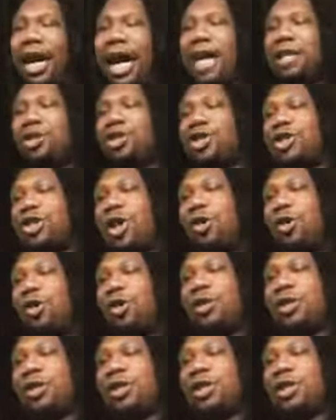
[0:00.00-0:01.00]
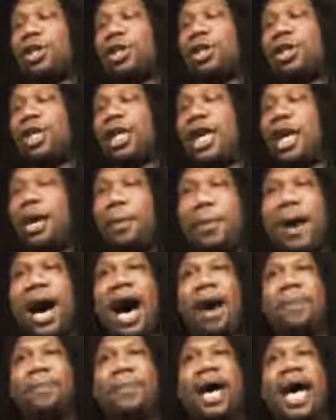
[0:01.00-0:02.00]
And so hip
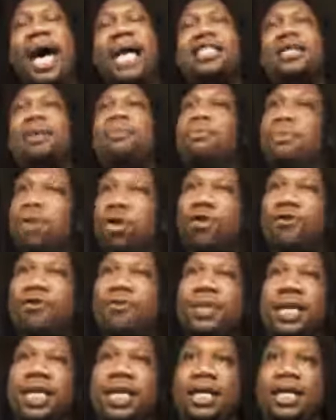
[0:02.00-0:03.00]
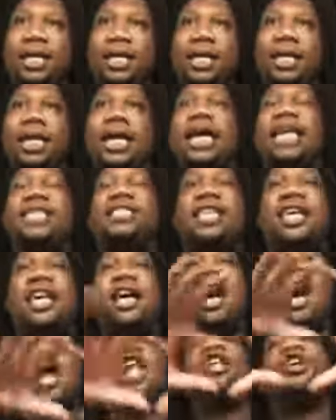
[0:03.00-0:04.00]
hop as a movement is
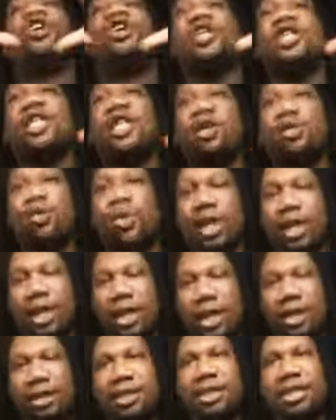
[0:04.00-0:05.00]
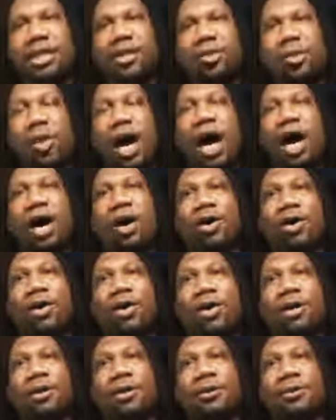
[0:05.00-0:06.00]
colored with this as well.
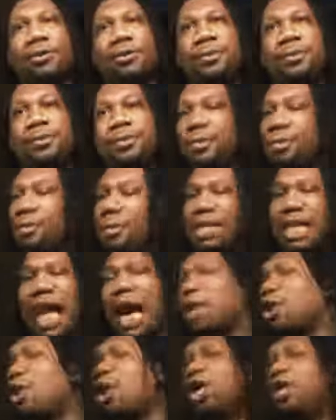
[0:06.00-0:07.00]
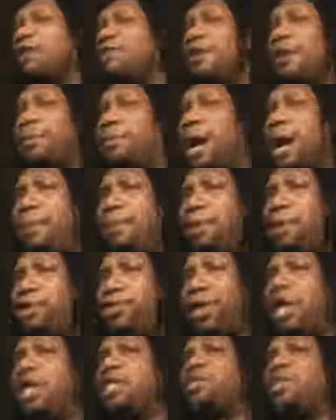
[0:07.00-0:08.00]
Not all of hip hop
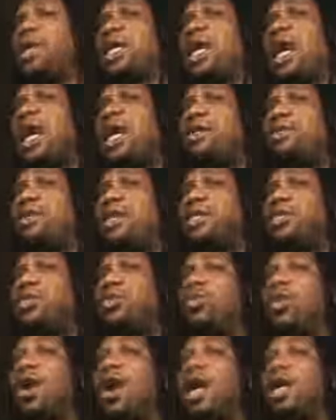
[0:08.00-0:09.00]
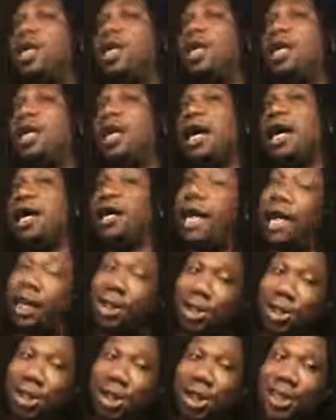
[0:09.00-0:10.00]
agrees with KRS-One, and they
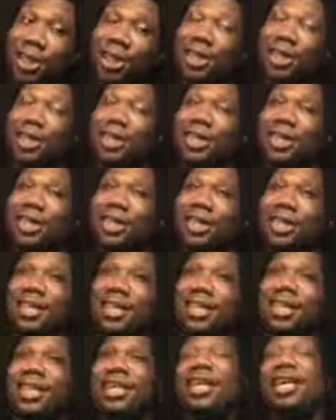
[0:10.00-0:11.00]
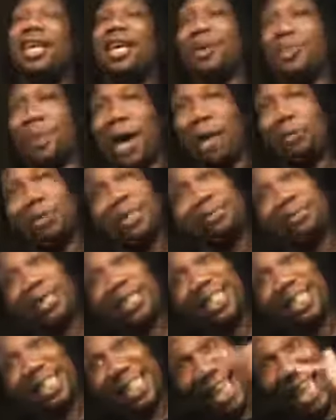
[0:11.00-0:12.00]
shouldn't. Hip hop should be
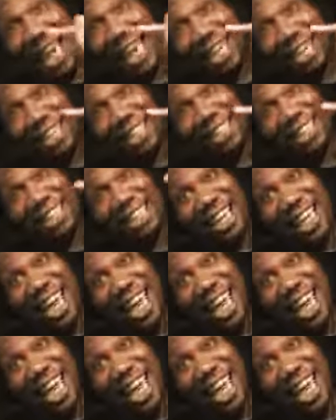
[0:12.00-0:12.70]
challenging